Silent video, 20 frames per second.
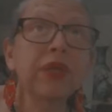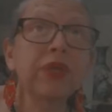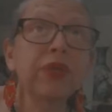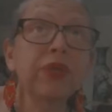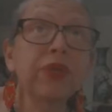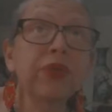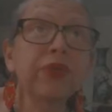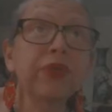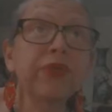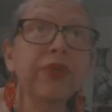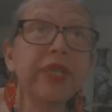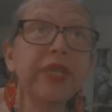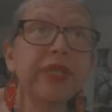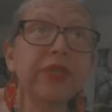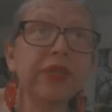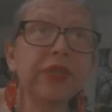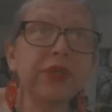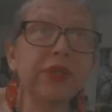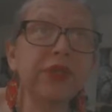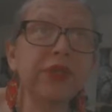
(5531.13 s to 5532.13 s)
to do
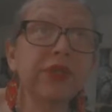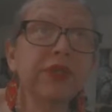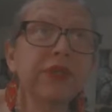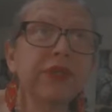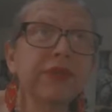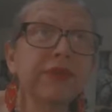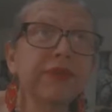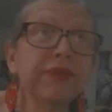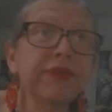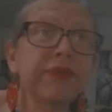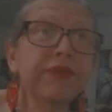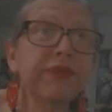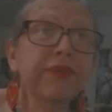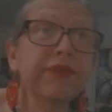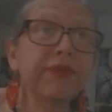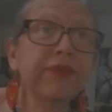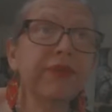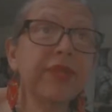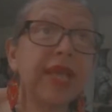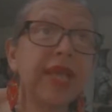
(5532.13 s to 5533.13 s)
research.
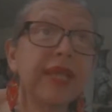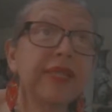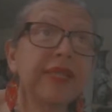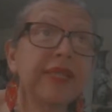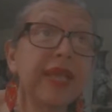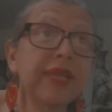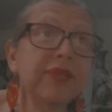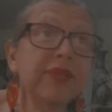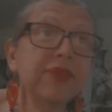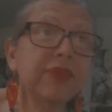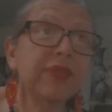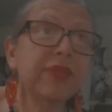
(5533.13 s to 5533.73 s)
That that's what